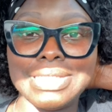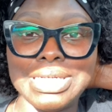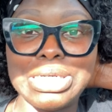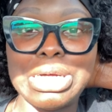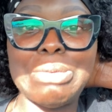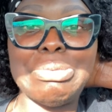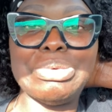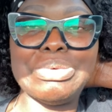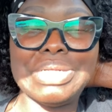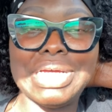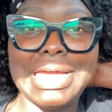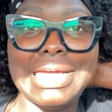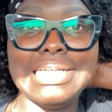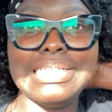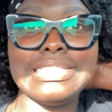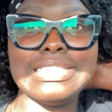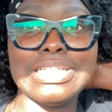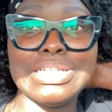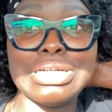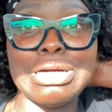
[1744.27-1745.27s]
a couple of
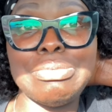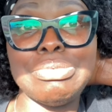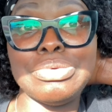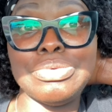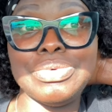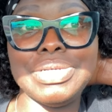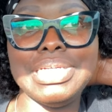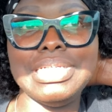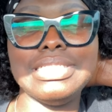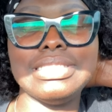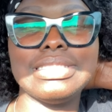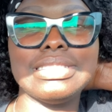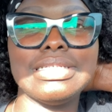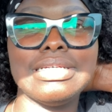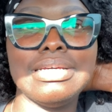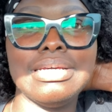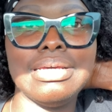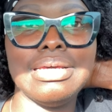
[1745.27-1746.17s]
days, a couple of weeks.